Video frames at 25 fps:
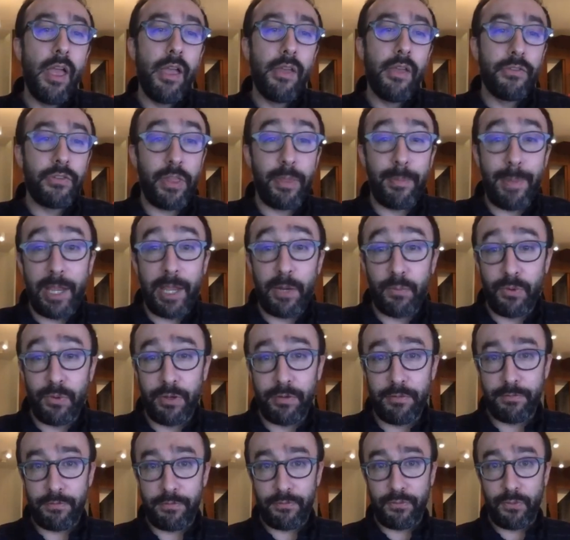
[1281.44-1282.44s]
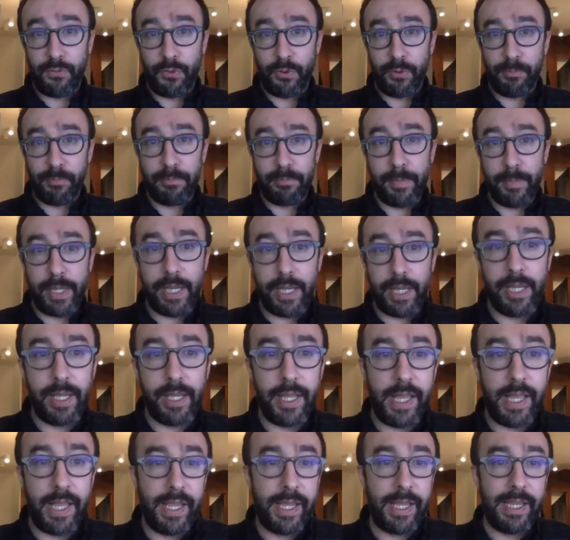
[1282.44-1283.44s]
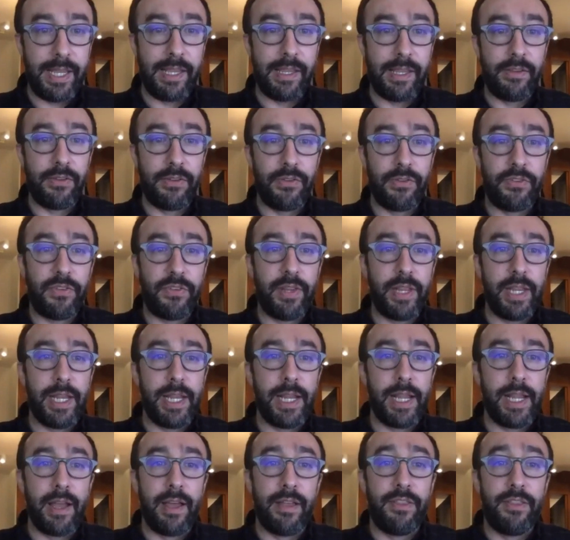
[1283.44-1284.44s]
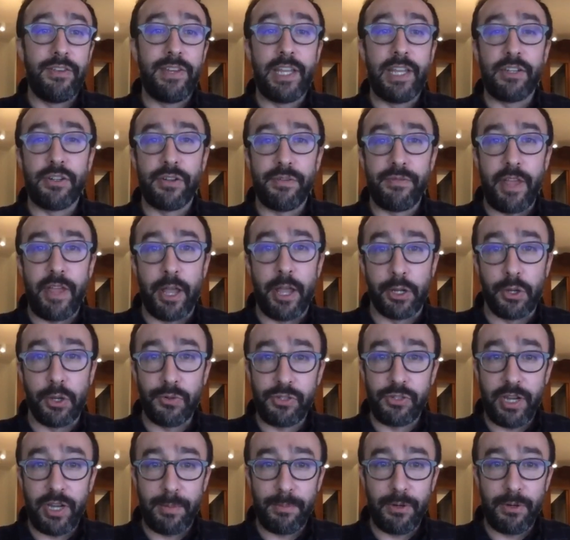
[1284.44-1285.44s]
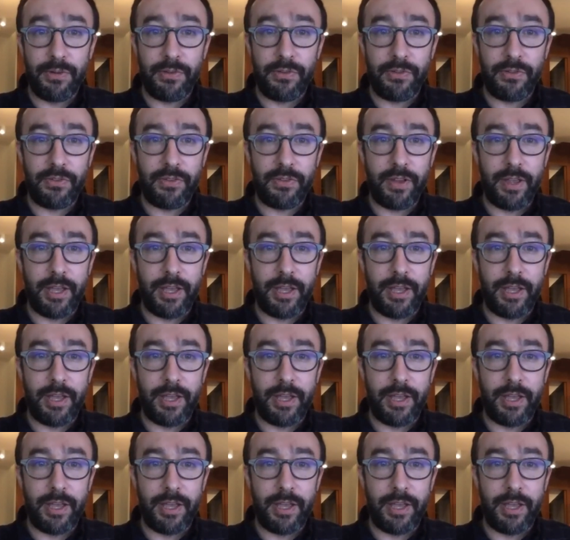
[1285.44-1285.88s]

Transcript: so the main one for me is the uh, the danger of echo chambers,